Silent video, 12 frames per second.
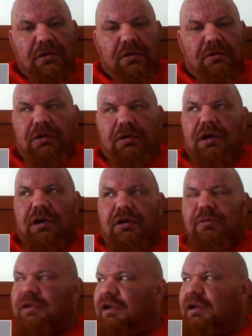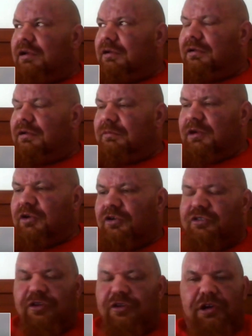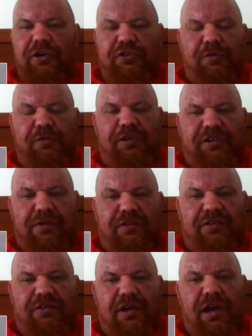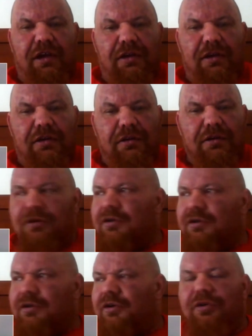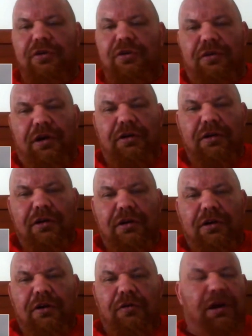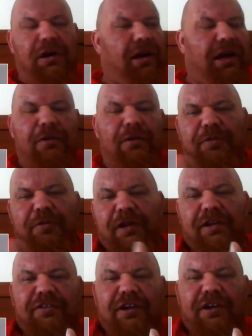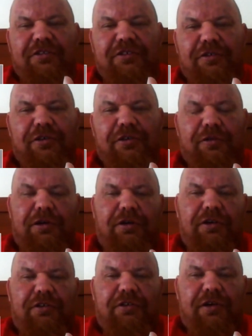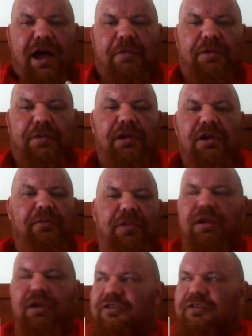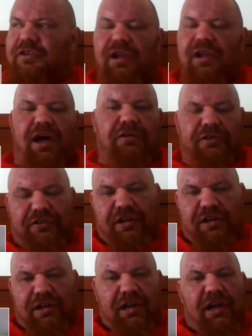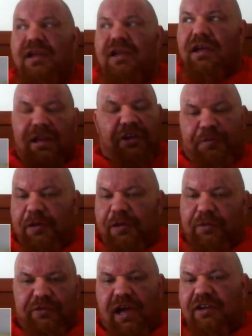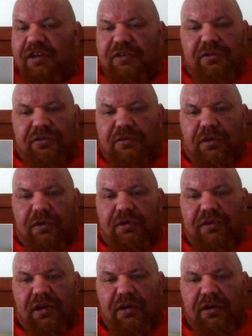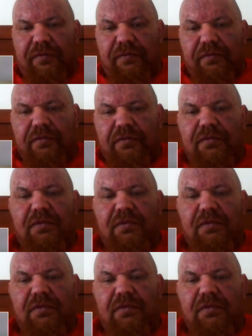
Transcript: Oh, hang on a minute. The course is only costing me 70 or 100. Why the hell am I spending this extra 200 quid on all this crap? Mm. Bollocks to that, I'll just take the gear. And that's people's attitudes towards it. Yeah, yeah.